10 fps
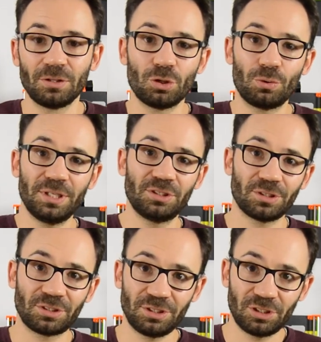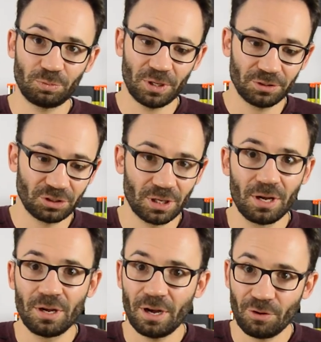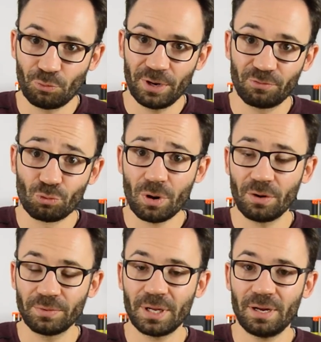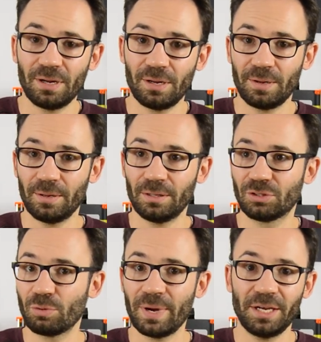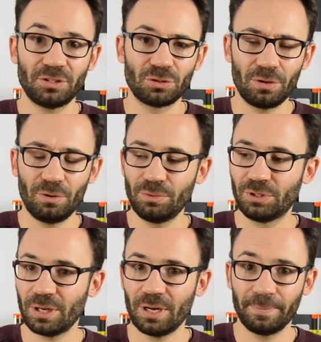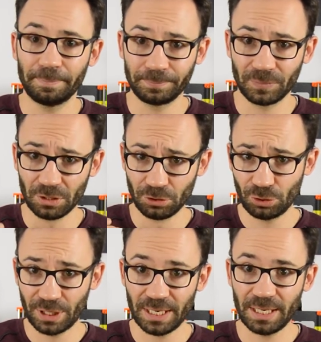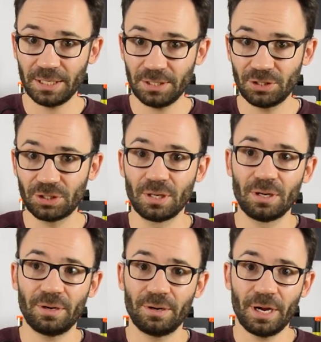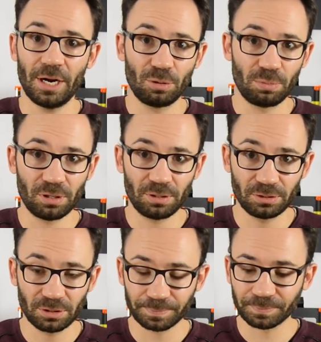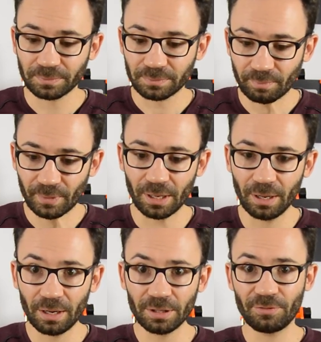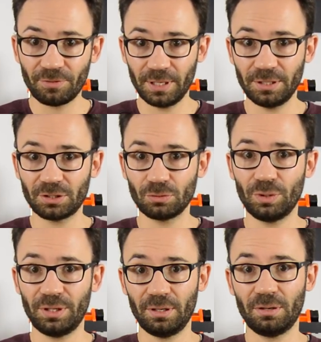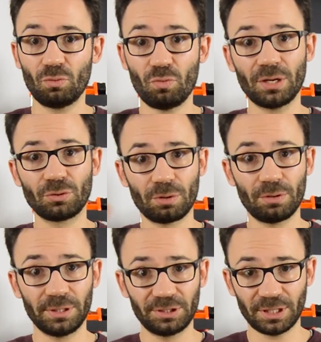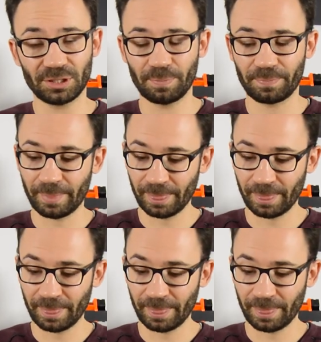During those 6 months, we've grown tomatoes, zucchinis, herbals, a lot of things within one growing setup.